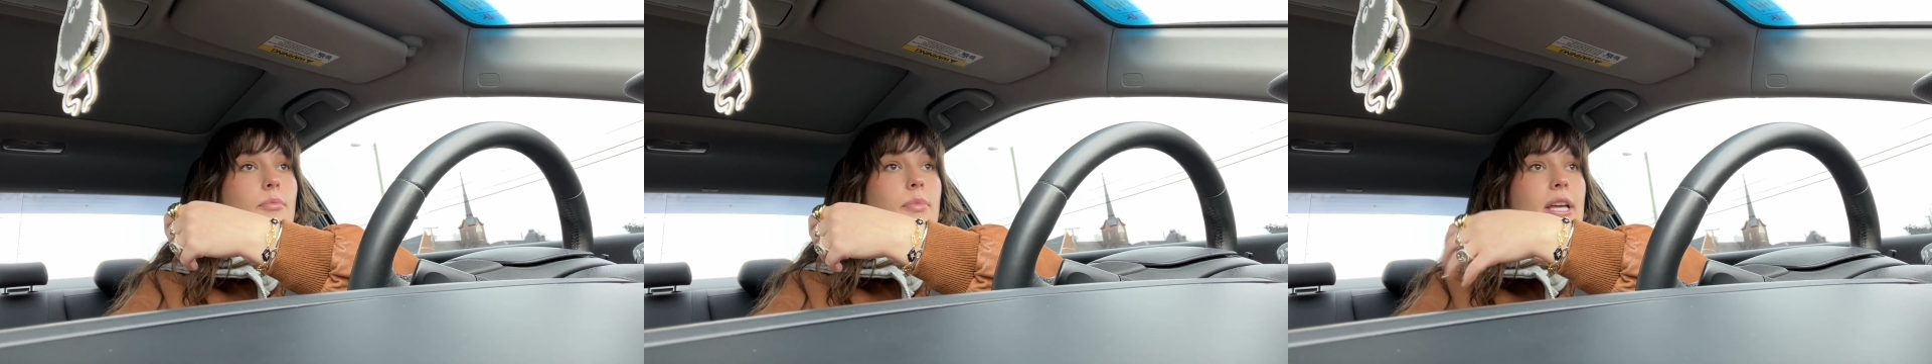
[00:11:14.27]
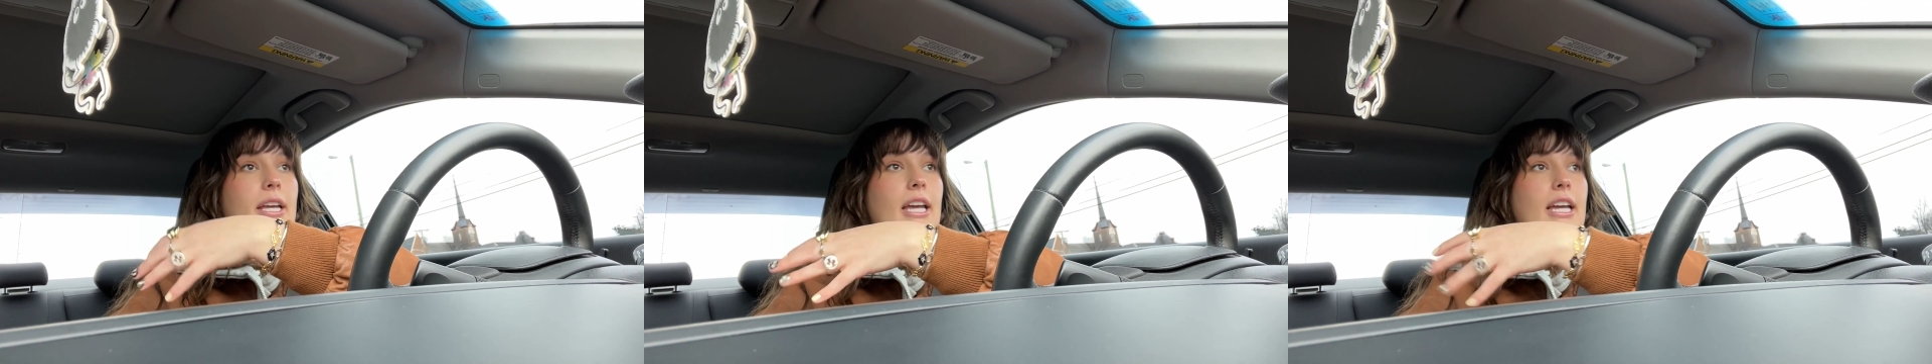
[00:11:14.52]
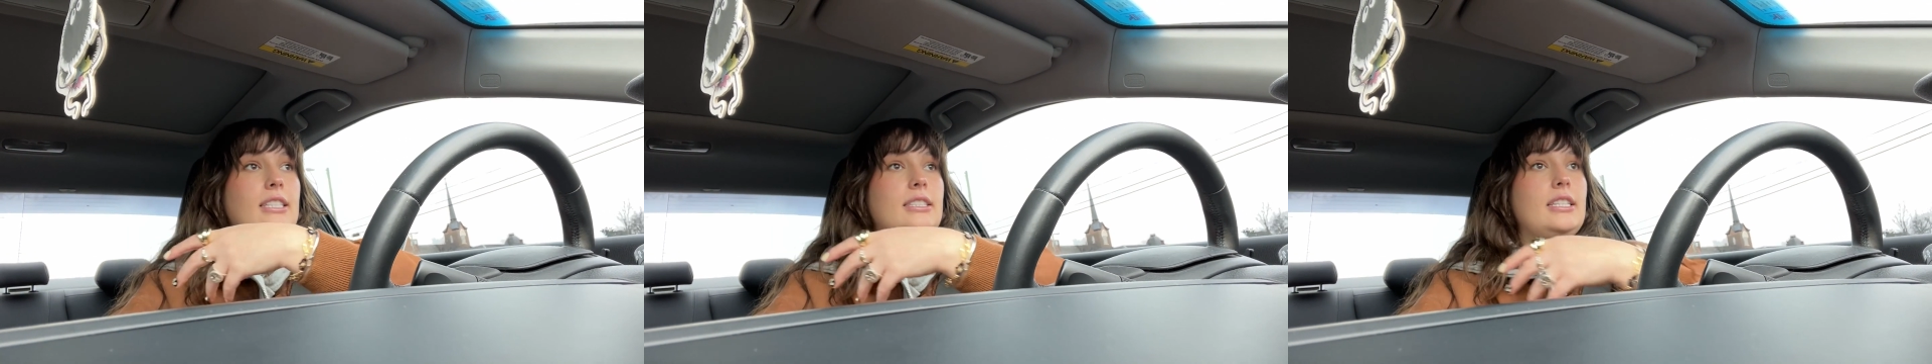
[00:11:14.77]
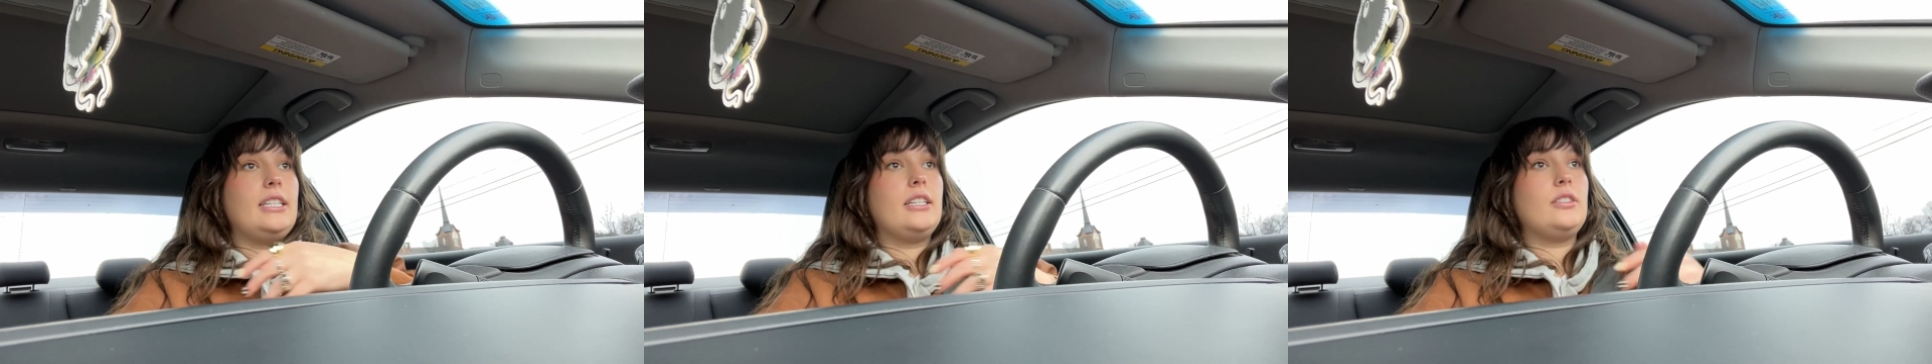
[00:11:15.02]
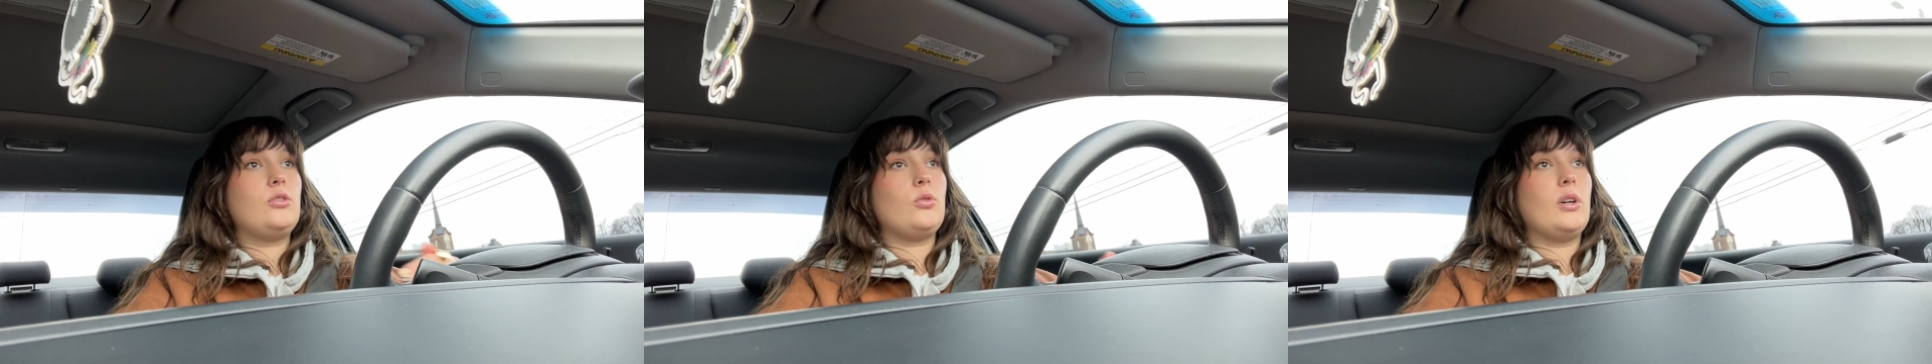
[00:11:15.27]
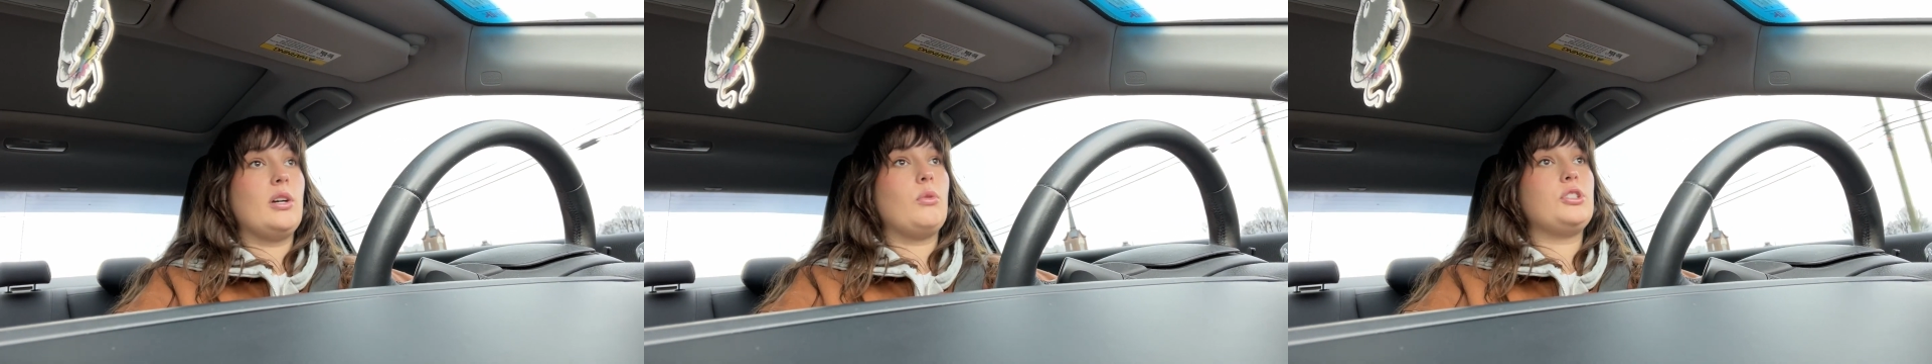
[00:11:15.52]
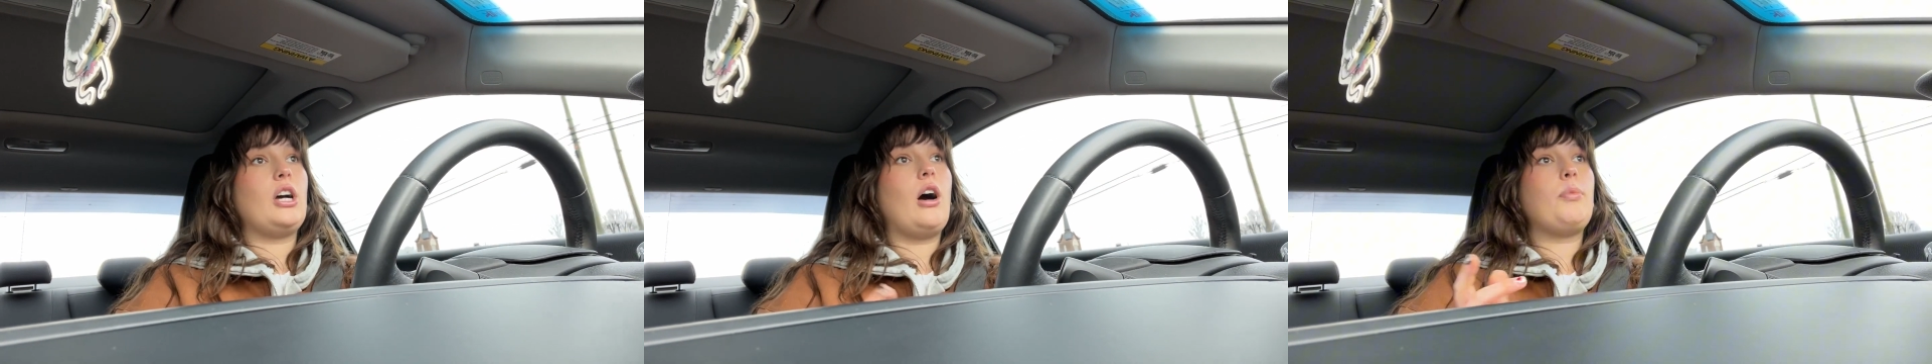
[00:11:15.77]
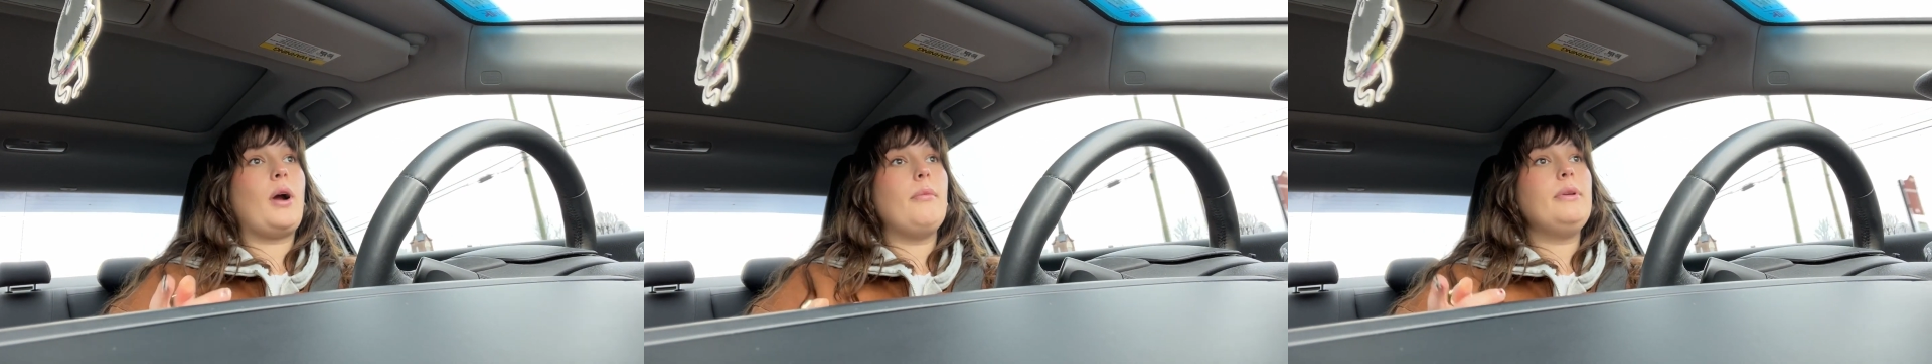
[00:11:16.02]
big antique store, which
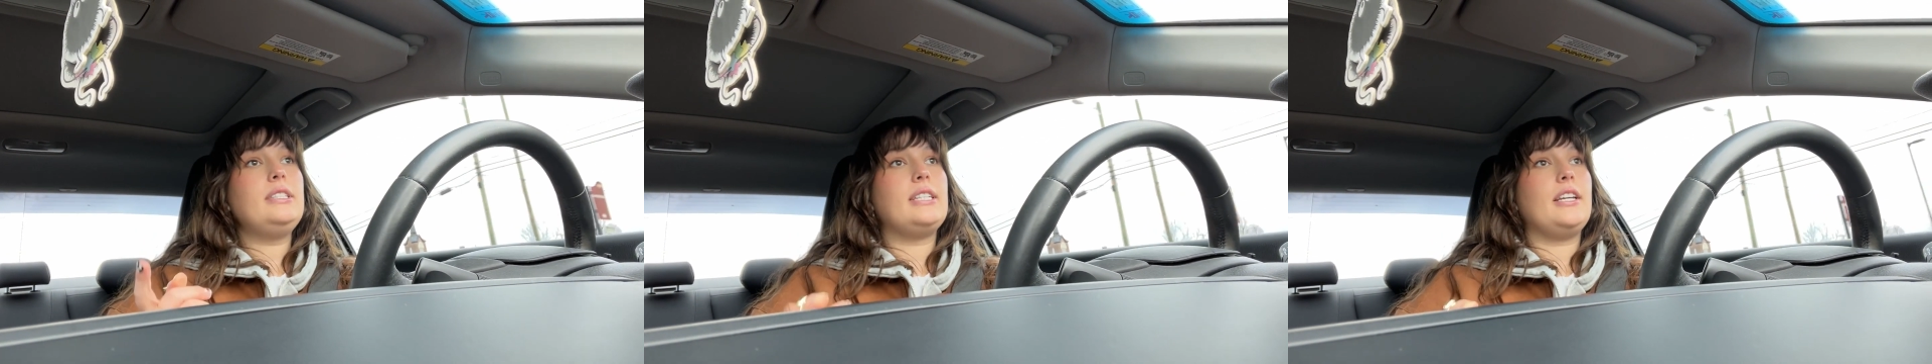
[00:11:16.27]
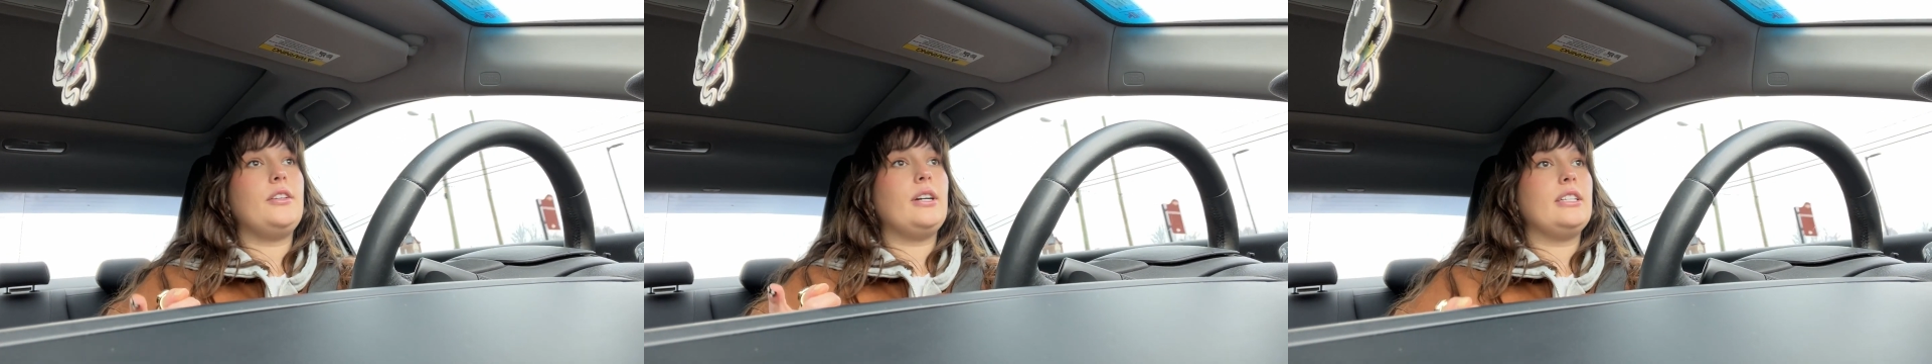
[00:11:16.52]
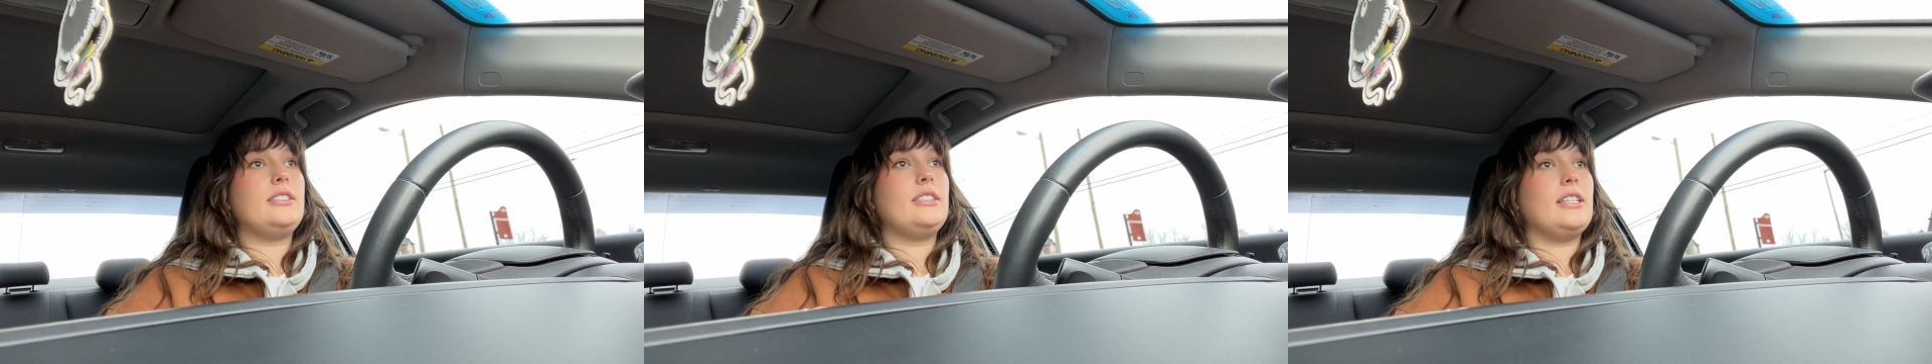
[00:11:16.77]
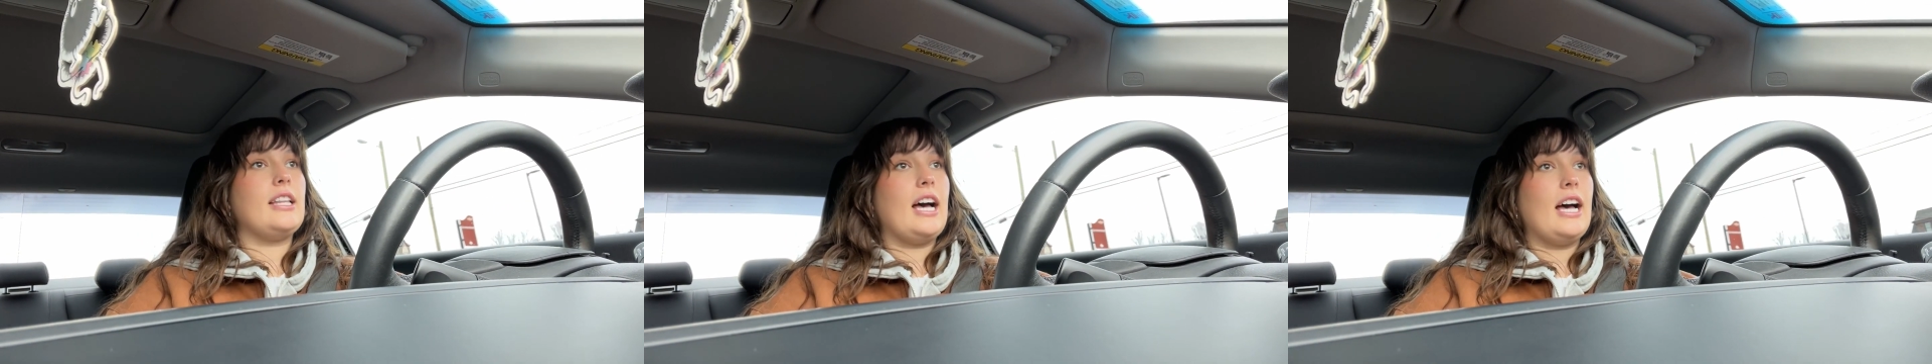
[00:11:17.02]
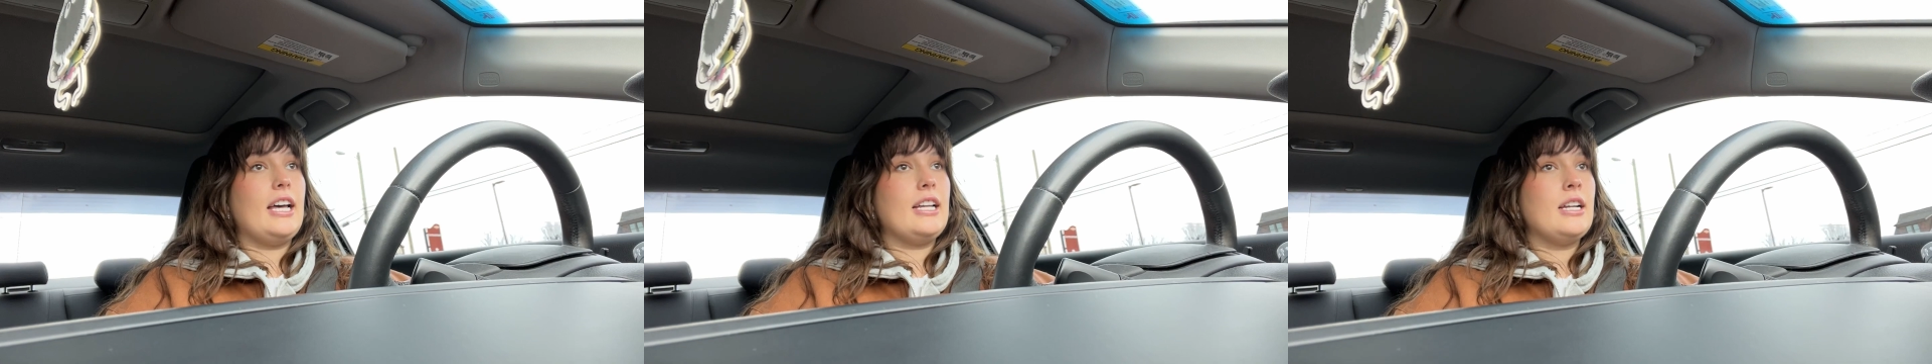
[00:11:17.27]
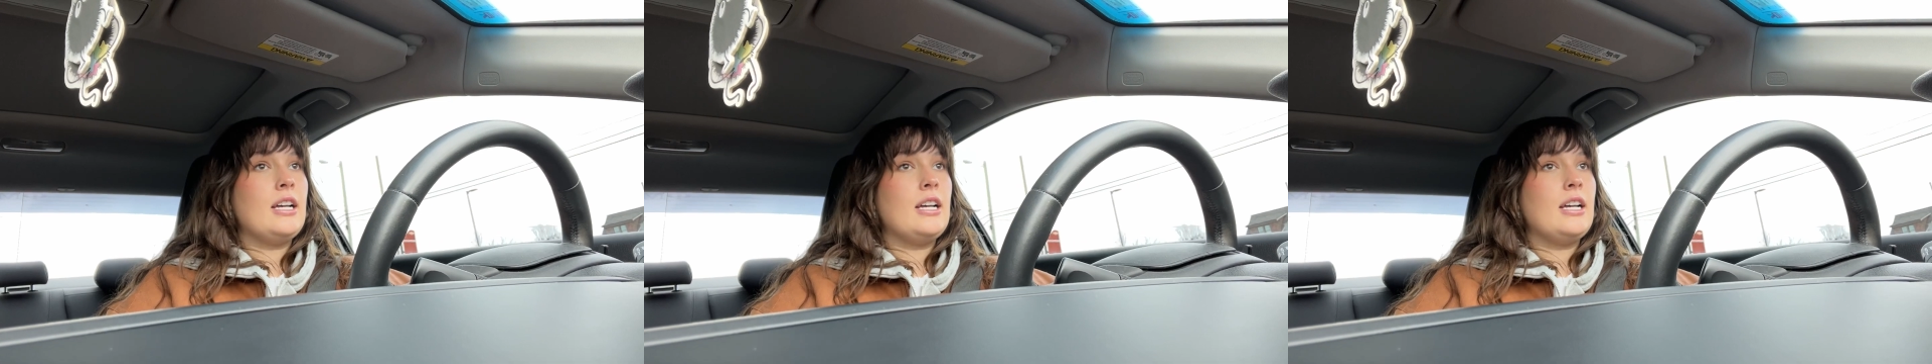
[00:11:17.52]
I'll probably take you guys to that.